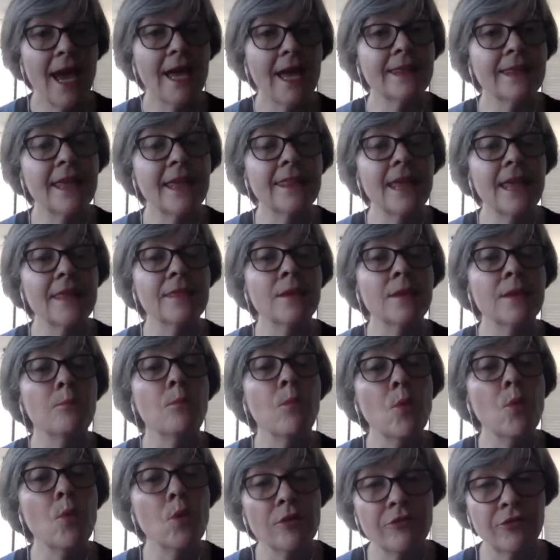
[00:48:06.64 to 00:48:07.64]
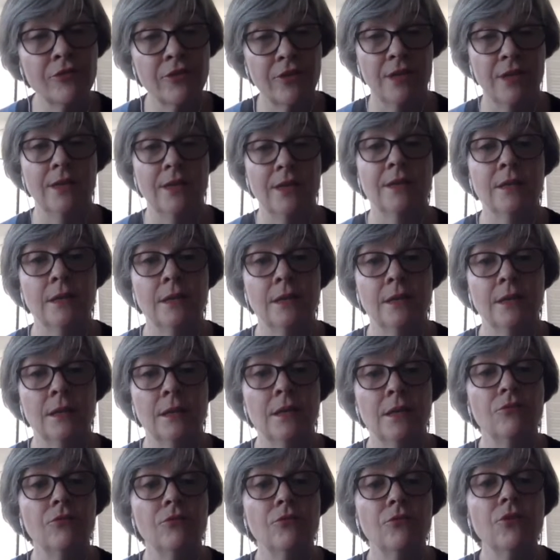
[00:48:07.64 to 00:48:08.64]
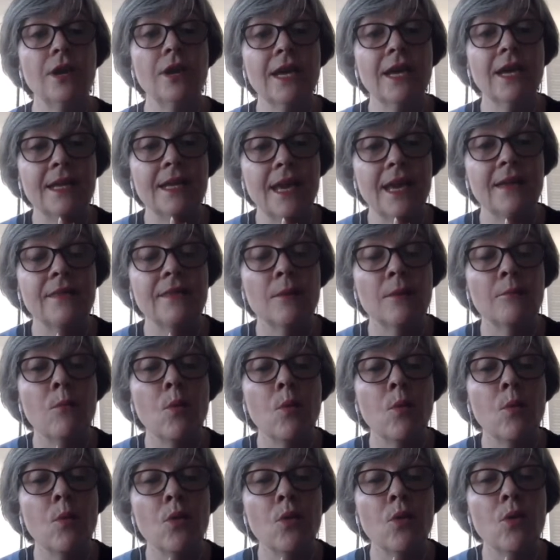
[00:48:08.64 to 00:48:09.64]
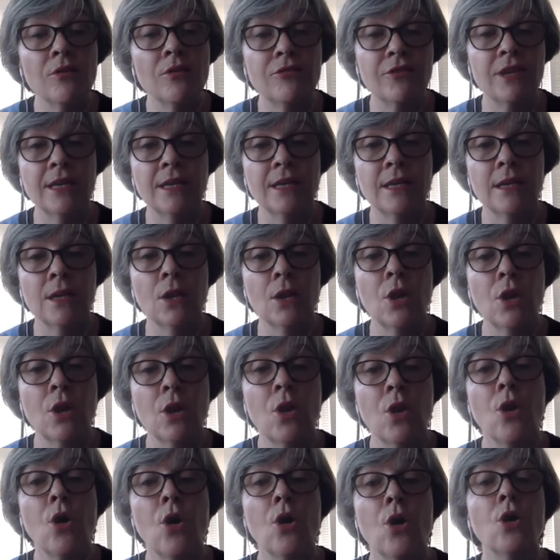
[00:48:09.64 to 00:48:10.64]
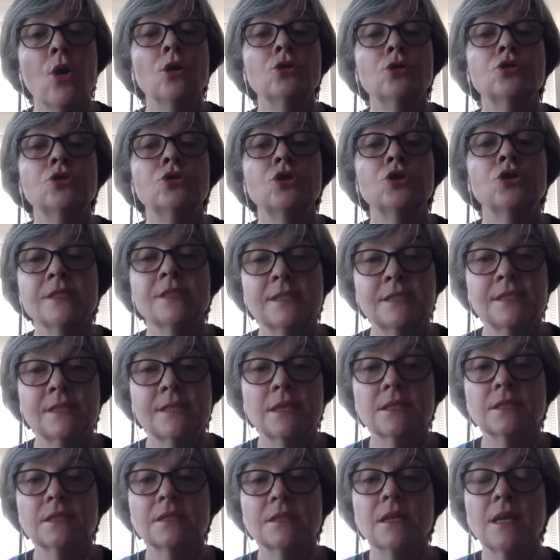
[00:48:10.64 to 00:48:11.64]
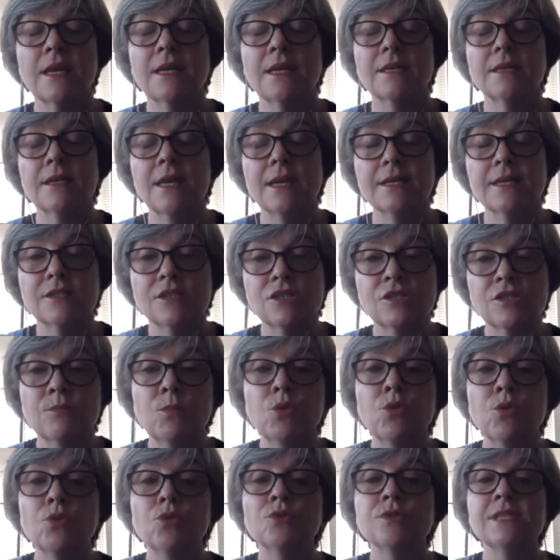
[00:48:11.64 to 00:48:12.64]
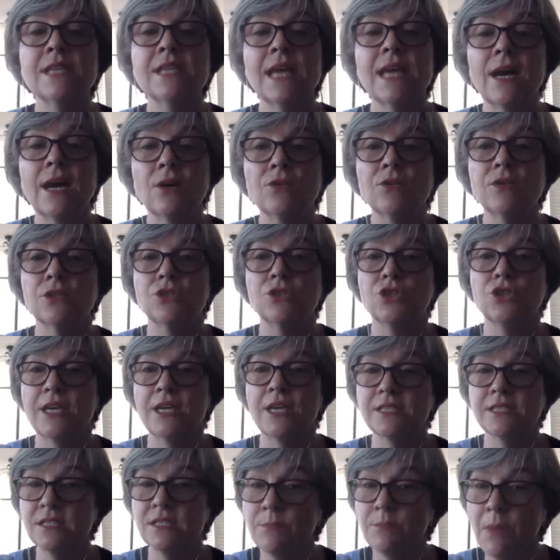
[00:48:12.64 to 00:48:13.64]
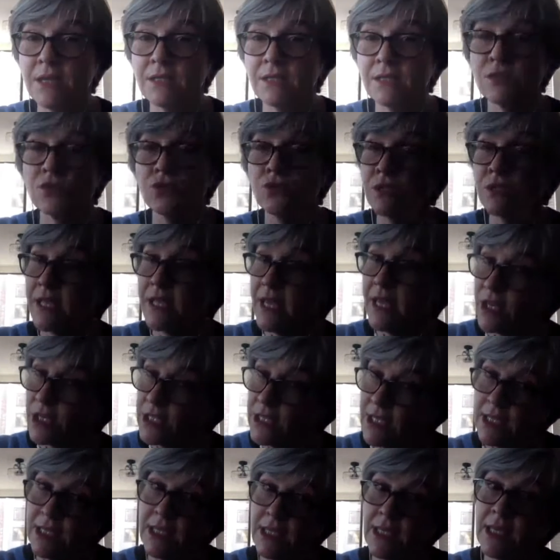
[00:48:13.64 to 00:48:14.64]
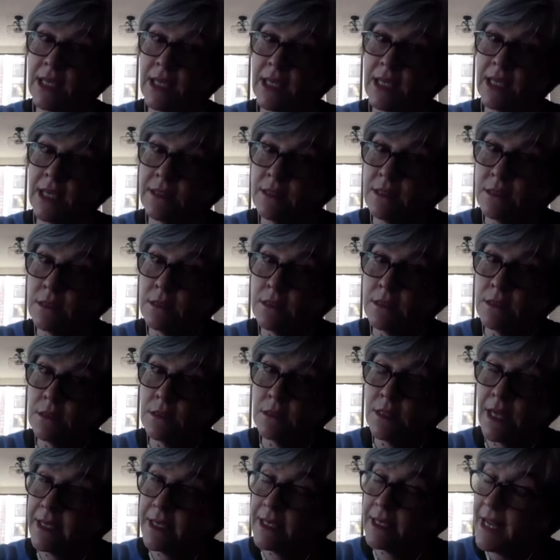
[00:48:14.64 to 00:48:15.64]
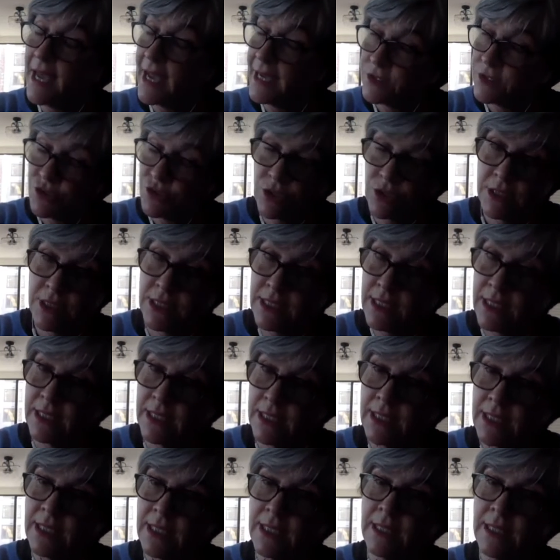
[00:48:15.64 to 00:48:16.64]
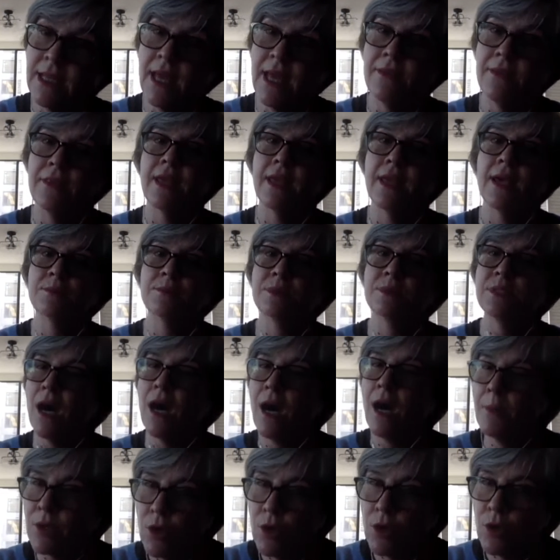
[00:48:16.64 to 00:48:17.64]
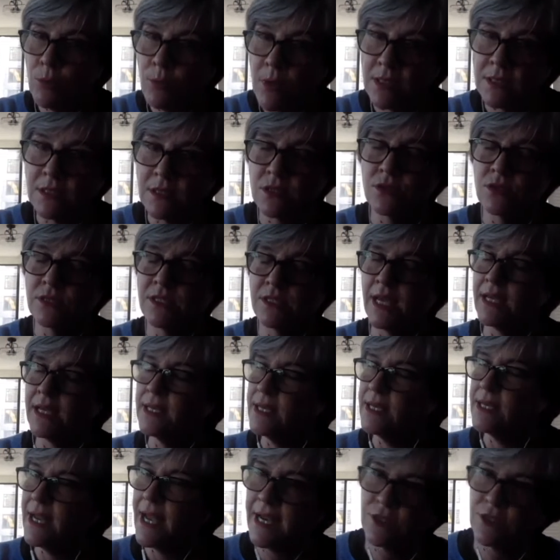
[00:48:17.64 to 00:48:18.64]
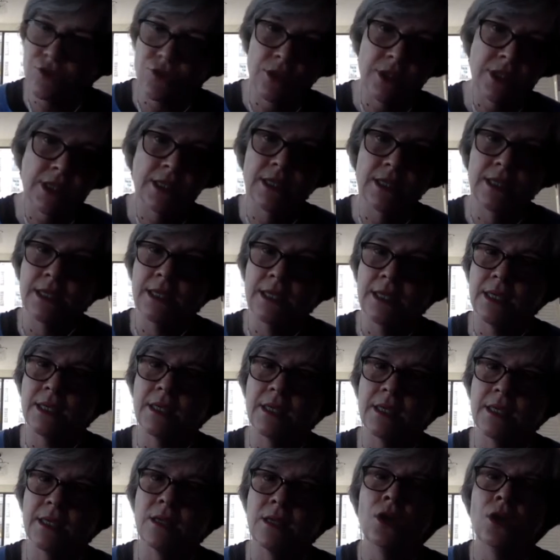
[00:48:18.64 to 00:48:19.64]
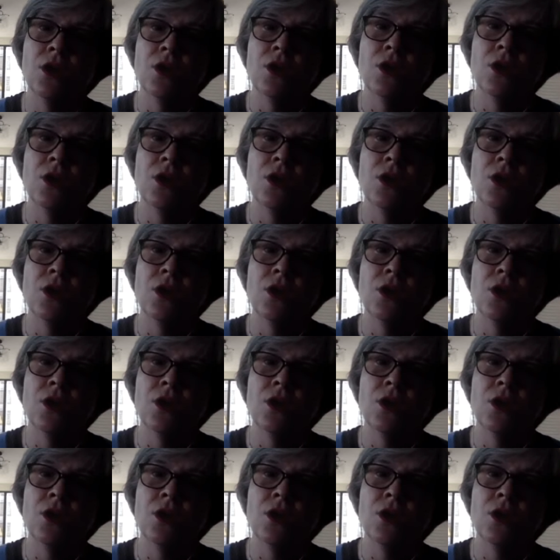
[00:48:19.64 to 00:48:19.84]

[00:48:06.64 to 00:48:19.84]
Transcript: And then, and Very the morphine, much. right? And the morphine just it, it, smooths out the chest muscles that are kicking in that naturally kick in and the abdominal muscles that naturally kick in